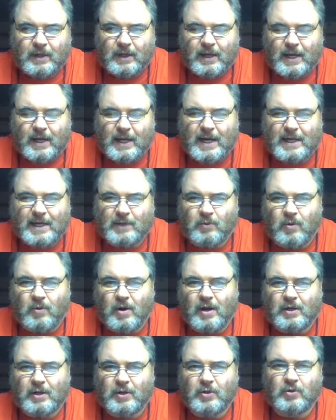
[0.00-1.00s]

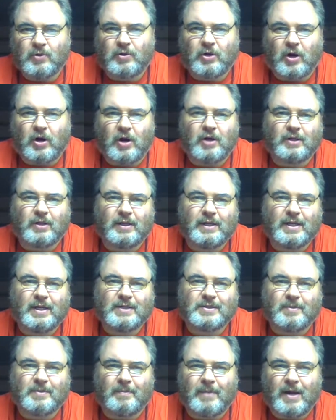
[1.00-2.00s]
Anyone who currently
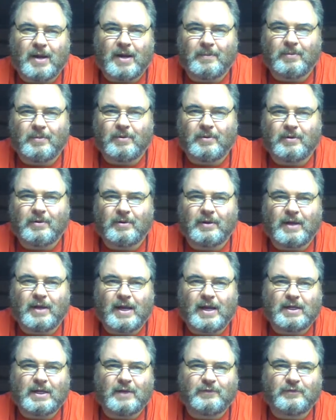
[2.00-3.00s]
is a member,
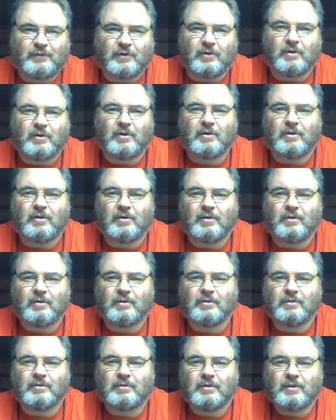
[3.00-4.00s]
and if
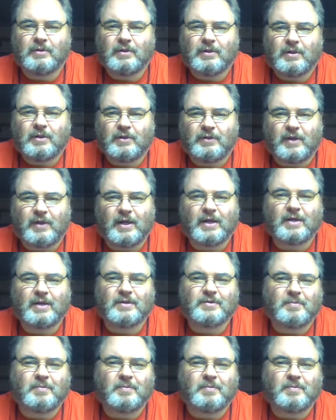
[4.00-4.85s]
your thing is